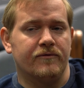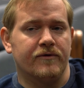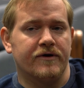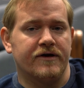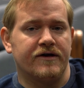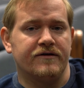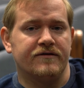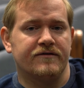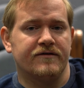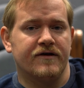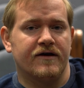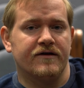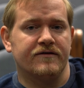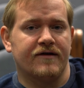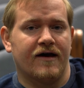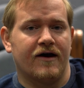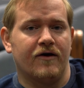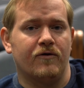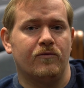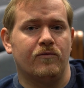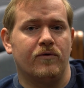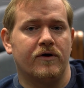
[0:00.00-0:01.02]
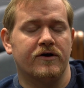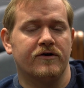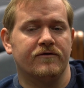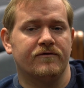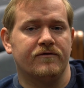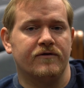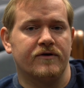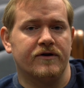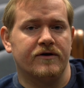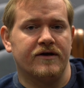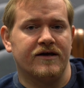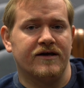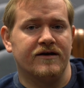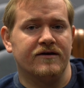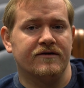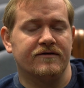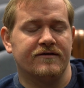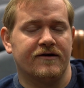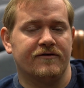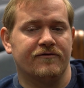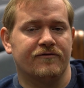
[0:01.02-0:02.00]
where he says how wonderful it
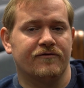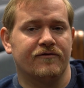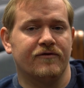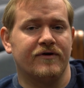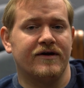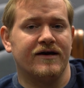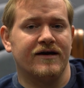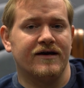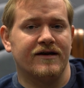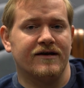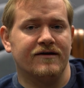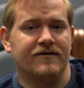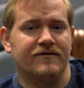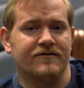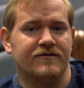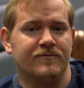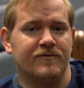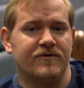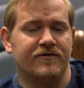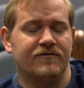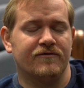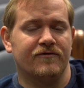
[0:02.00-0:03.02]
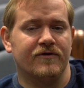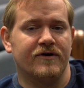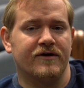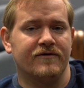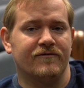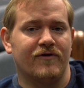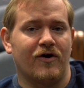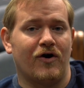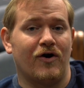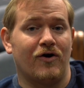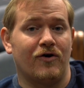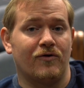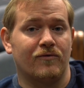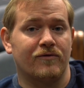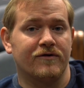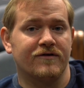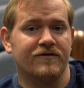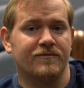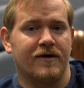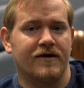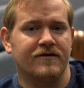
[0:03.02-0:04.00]
is, how freeing it is to be free of all
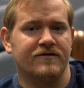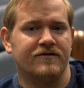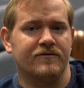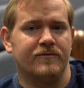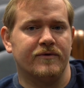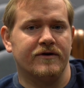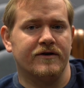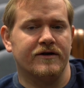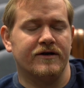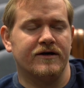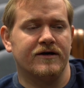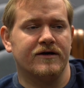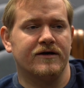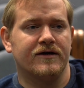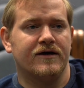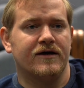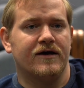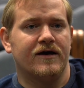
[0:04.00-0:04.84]
responsibility.